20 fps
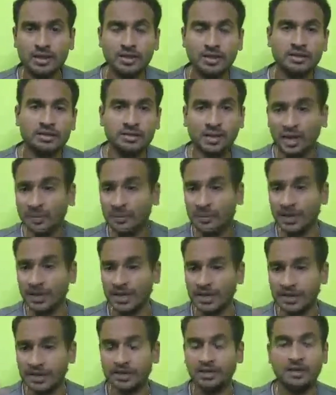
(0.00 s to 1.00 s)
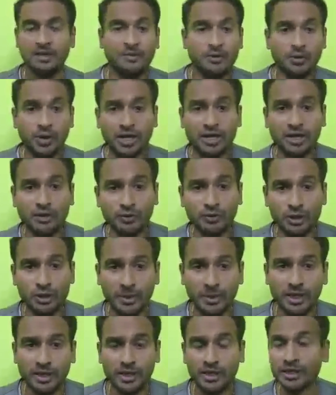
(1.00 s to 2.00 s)
Type yes if you agree with me
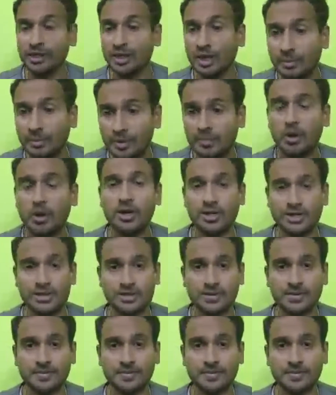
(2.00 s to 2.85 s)
in the comment box,